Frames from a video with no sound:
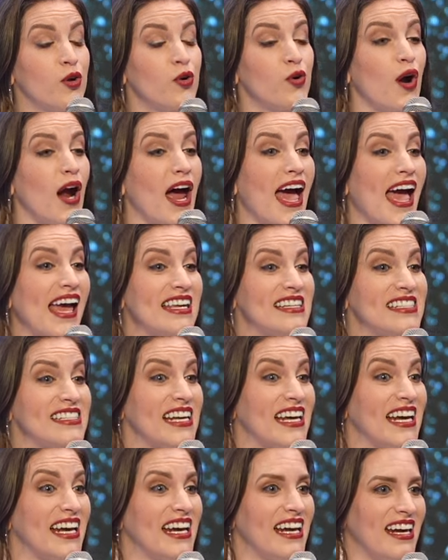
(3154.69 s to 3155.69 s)

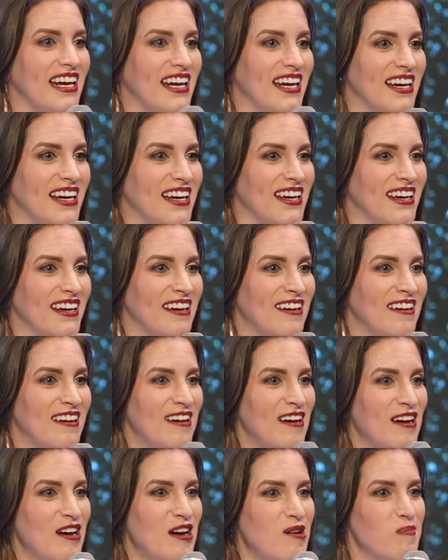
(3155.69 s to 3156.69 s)
crazy,
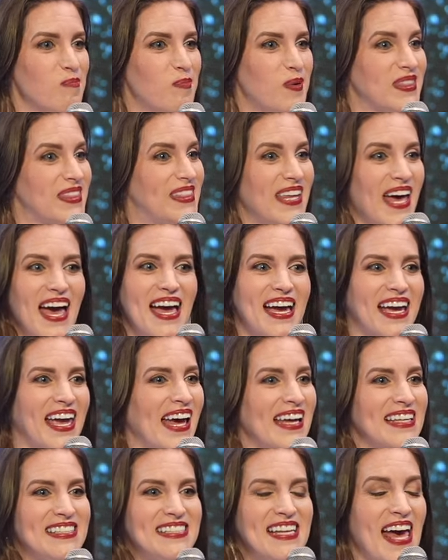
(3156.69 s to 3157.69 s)
but they
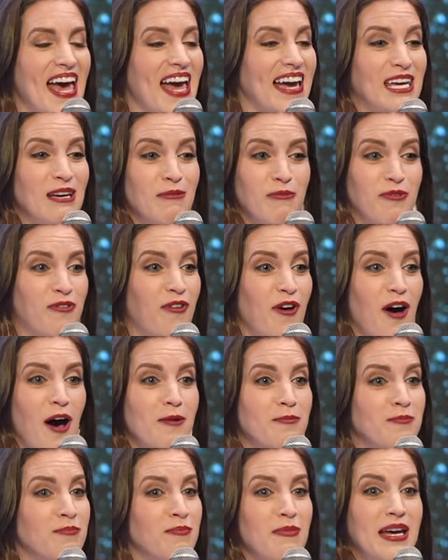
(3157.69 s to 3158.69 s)
can't take him
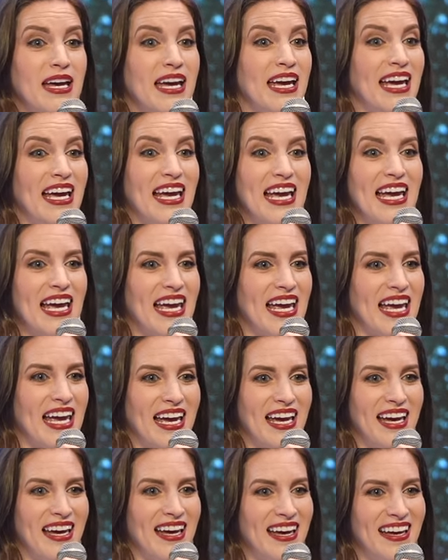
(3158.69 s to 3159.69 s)
from
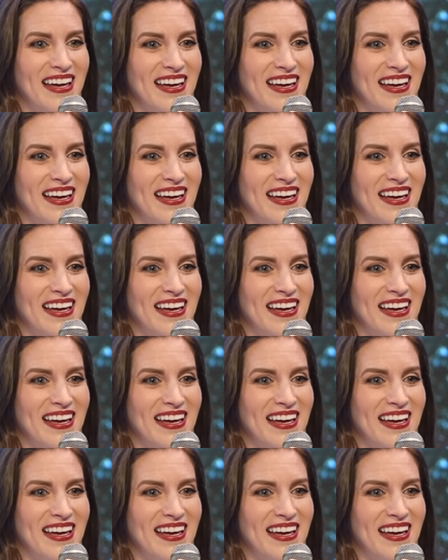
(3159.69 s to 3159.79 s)
me.